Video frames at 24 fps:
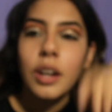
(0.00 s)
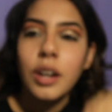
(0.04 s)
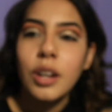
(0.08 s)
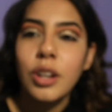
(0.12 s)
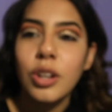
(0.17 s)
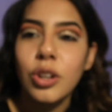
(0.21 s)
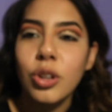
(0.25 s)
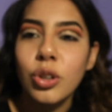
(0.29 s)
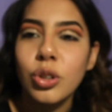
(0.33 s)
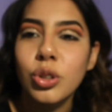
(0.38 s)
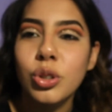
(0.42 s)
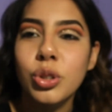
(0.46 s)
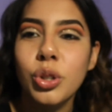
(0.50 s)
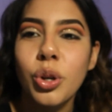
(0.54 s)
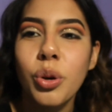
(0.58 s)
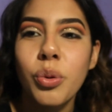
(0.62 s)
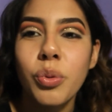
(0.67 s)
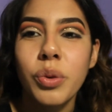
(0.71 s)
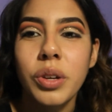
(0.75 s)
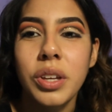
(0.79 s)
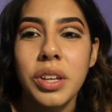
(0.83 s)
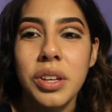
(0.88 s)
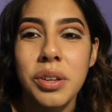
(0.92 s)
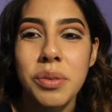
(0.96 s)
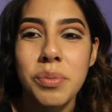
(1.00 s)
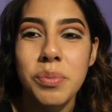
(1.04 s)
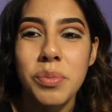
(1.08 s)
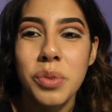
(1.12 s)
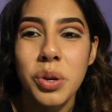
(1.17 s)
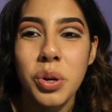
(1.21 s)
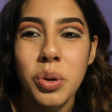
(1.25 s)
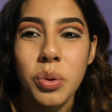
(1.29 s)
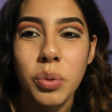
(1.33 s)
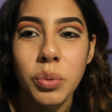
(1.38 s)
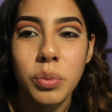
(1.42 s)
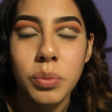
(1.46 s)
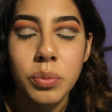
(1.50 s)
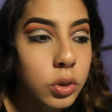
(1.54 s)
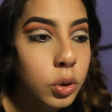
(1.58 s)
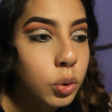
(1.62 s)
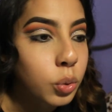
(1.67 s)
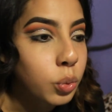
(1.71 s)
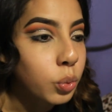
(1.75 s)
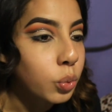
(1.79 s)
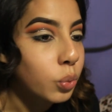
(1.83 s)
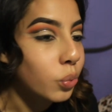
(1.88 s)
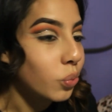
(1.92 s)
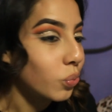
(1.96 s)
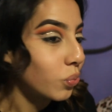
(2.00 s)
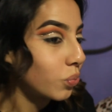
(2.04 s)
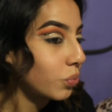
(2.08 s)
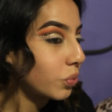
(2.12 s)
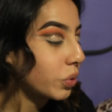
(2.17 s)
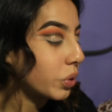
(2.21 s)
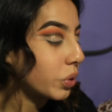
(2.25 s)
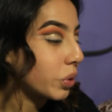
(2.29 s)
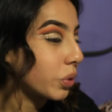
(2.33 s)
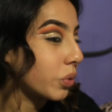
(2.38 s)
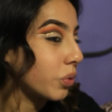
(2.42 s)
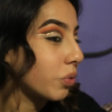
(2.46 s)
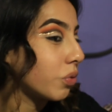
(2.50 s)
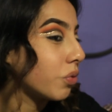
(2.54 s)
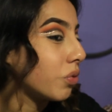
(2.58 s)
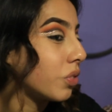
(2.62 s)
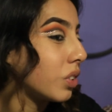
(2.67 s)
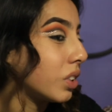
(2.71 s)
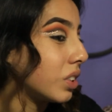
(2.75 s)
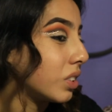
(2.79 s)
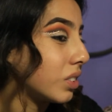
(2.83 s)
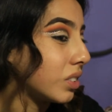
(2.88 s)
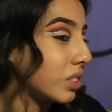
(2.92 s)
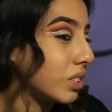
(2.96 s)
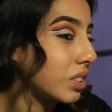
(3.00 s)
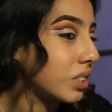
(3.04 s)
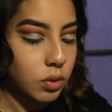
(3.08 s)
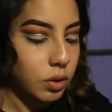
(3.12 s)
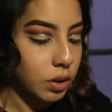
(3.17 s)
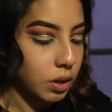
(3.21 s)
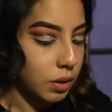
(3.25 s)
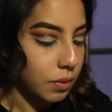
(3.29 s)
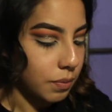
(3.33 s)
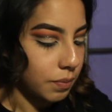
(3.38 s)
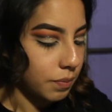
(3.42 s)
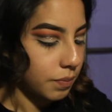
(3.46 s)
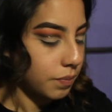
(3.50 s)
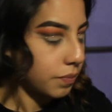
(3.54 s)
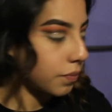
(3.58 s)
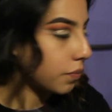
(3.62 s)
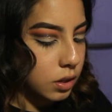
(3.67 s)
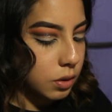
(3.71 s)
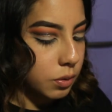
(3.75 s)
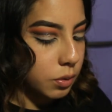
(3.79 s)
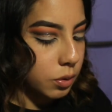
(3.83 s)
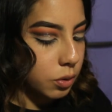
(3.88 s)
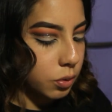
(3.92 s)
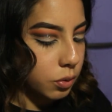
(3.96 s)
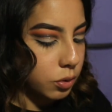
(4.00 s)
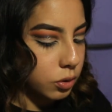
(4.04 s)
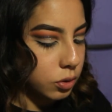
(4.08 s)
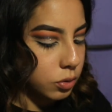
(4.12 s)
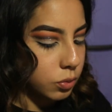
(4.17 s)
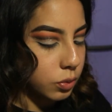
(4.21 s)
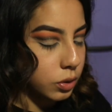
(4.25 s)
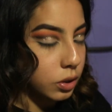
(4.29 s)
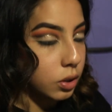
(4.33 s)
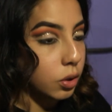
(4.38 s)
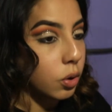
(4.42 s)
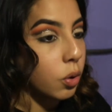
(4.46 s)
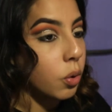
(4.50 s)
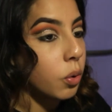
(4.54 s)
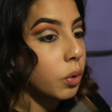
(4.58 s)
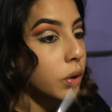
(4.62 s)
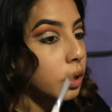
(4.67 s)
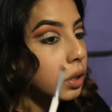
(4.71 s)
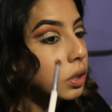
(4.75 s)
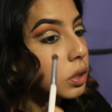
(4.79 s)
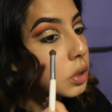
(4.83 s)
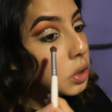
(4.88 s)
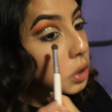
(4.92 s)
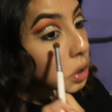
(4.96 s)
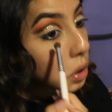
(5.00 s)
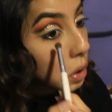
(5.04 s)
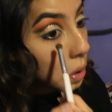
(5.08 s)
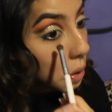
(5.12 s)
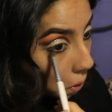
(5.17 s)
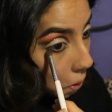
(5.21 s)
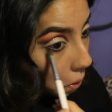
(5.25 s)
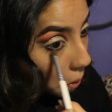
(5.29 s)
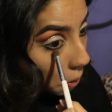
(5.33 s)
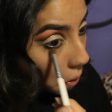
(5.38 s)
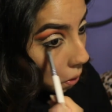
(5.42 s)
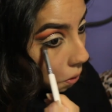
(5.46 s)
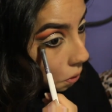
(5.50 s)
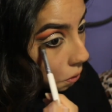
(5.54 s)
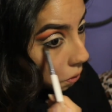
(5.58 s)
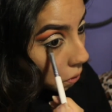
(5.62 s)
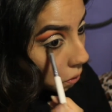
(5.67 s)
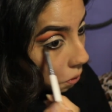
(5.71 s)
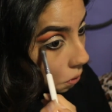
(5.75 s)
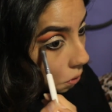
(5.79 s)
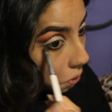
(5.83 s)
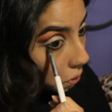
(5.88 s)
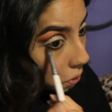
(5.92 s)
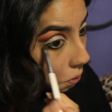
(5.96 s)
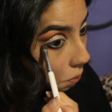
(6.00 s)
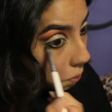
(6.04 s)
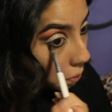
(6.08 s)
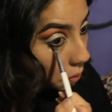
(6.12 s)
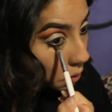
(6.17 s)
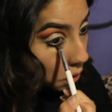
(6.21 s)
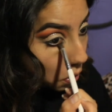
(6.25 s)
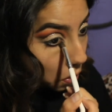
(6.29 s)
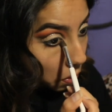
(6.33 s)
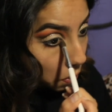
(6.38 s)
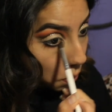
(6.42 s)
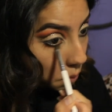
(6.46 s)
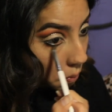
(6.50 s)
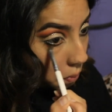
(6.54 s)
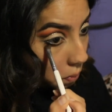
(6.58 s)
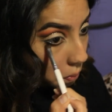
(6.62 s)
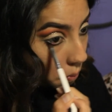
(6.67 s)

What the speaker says: I look so no offense. Okay, now we're going with the orange and adding it on the bottom.